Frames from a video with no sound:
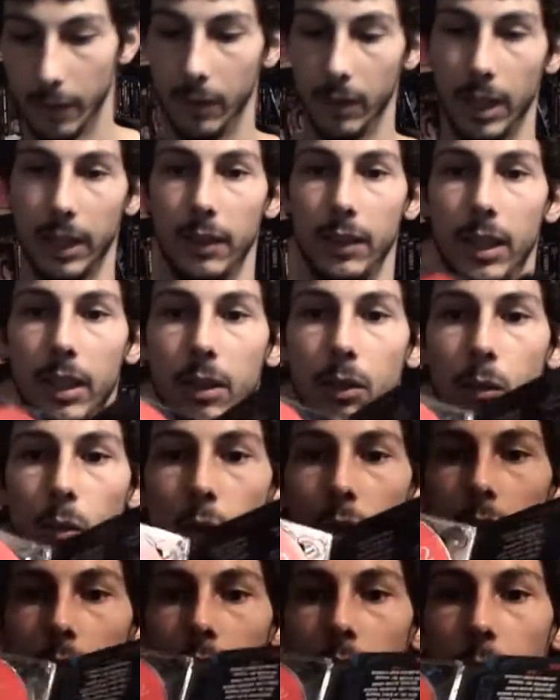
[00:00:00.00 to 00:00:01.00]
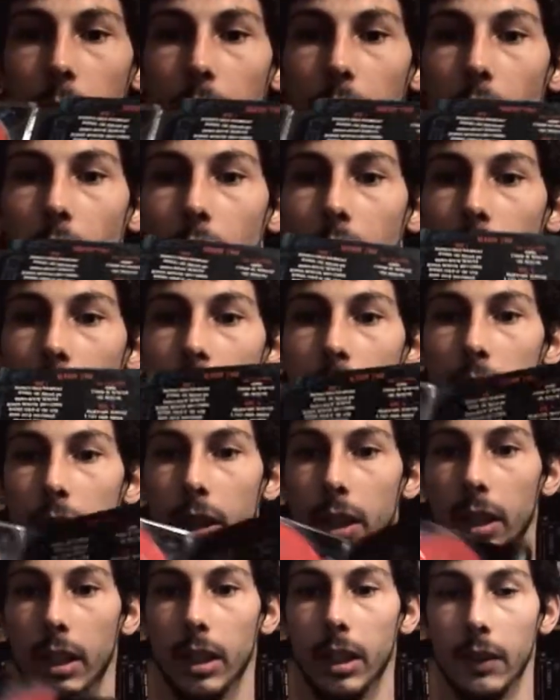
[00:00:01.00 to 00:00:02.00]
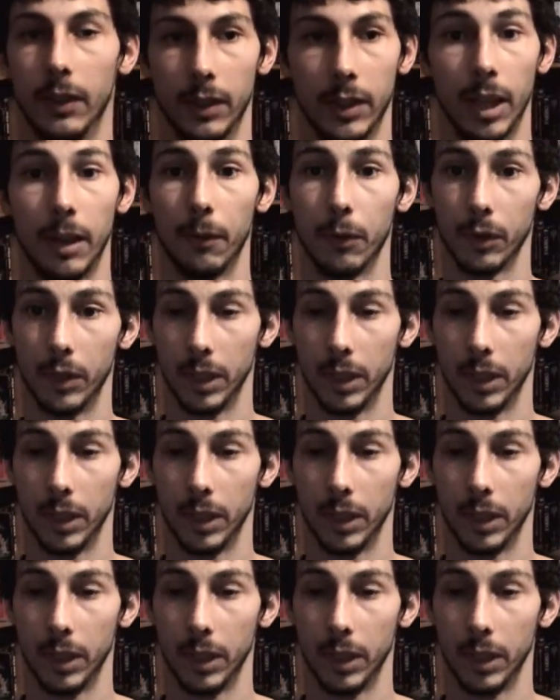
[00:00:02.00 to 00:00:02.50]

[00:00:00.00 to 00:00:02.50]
the, like season one with all the discs in it, and the same for